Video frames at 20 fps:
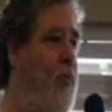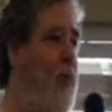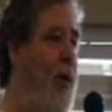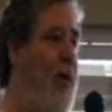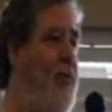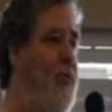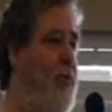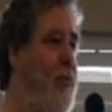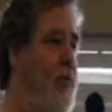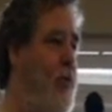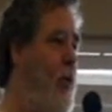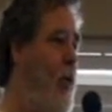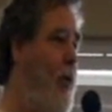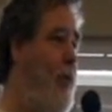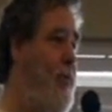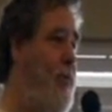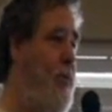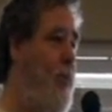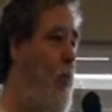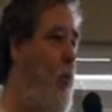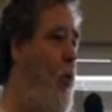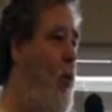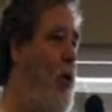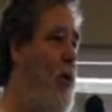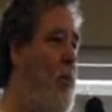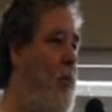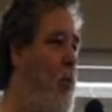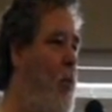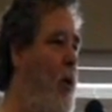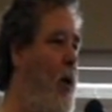pressure and causes the water
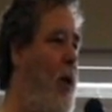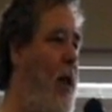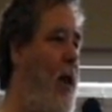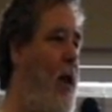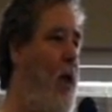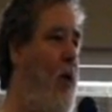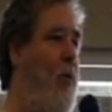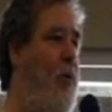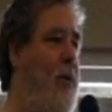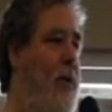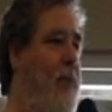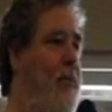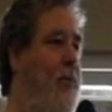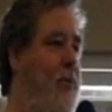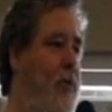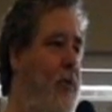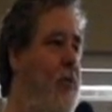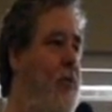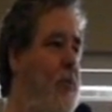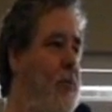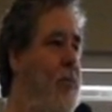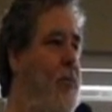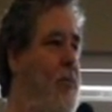to boil at a lower temperature.